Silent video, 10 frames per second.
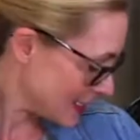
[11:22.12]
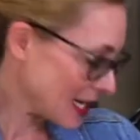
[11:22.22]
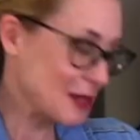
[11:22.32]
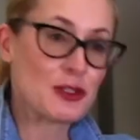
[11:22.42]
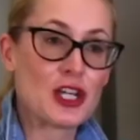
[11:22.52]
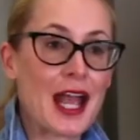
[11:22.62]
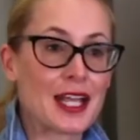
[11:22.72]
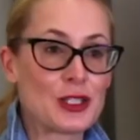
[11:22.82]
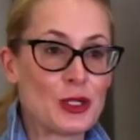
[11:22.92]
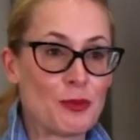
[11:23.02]
Denim
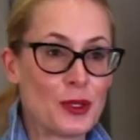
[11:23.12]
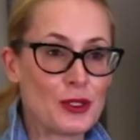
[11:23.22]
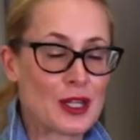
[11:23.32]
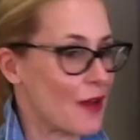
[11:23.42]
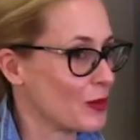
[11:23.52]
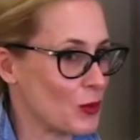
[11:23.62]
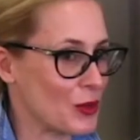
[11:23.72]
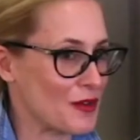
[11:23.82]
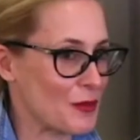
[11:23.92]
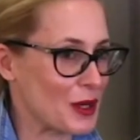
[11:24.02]
jacket to boot, haven't
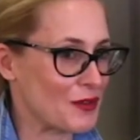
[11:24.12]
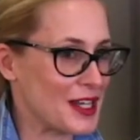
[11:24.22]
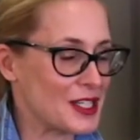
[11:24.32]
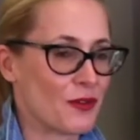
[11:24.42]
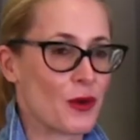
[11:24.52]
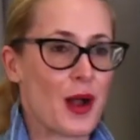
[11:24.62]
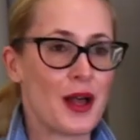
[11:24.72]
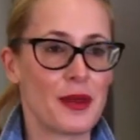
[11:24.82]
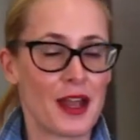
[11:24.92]
worn one of these for a while, but